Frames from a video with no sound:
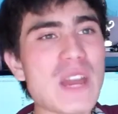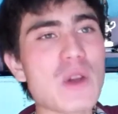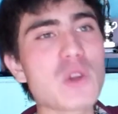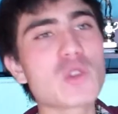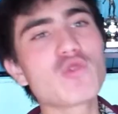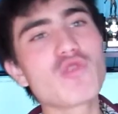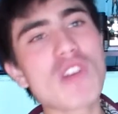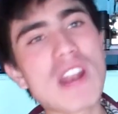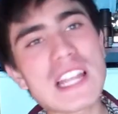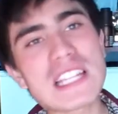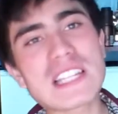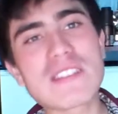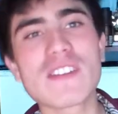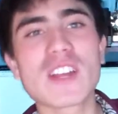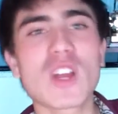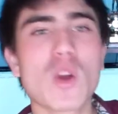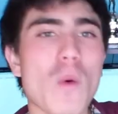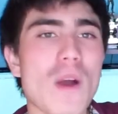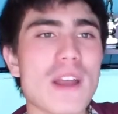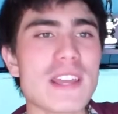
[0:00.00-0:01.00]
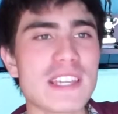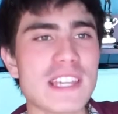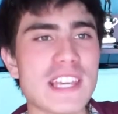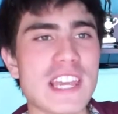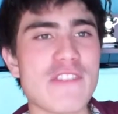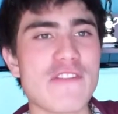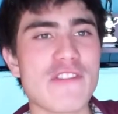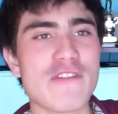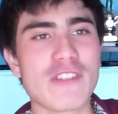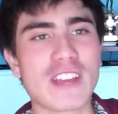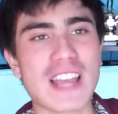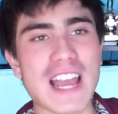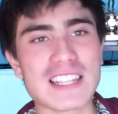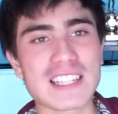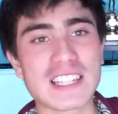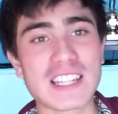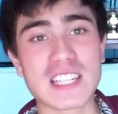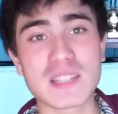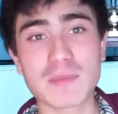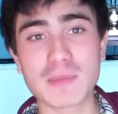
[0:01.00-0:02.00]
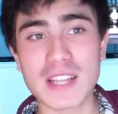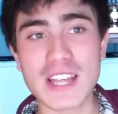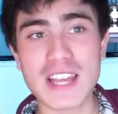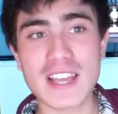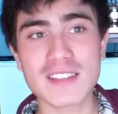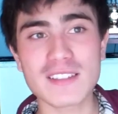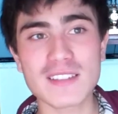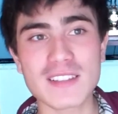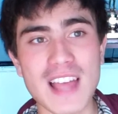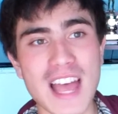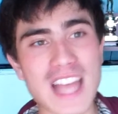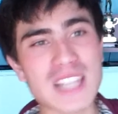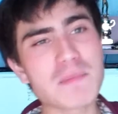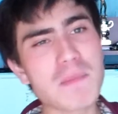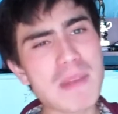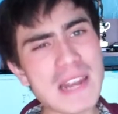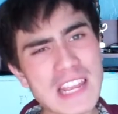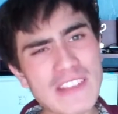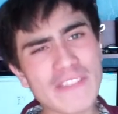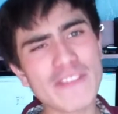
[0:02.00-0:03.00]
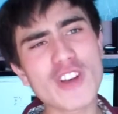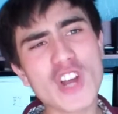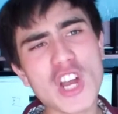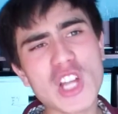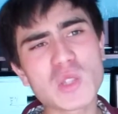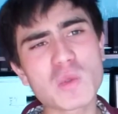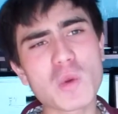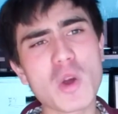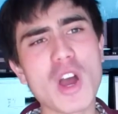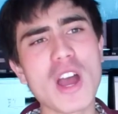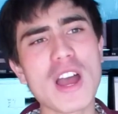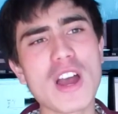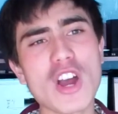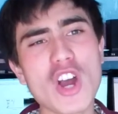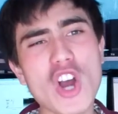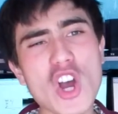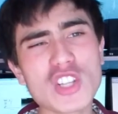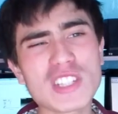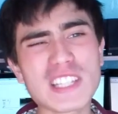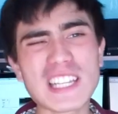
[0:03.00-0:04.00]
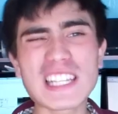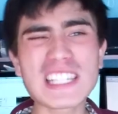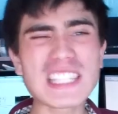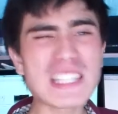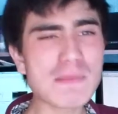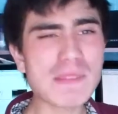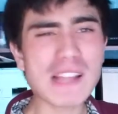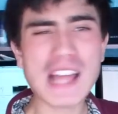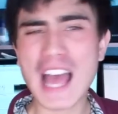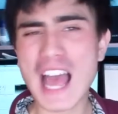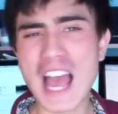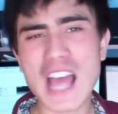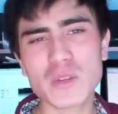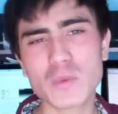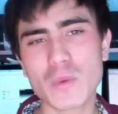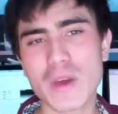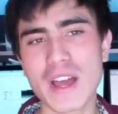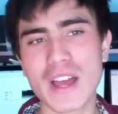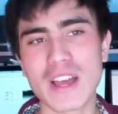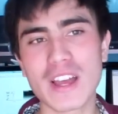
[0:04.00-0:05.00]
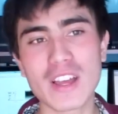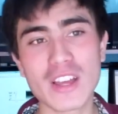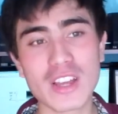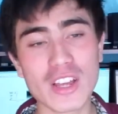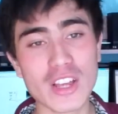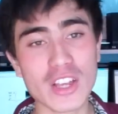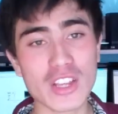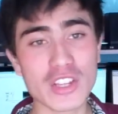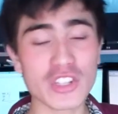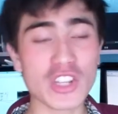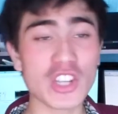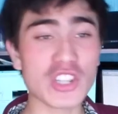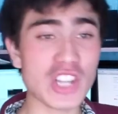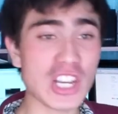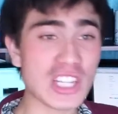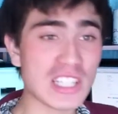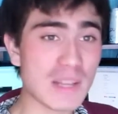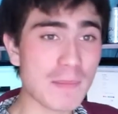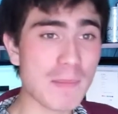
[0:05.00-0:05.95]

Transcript: it was relatively quiet year in regards to displays, as many phones were hosting similar hardware, such as the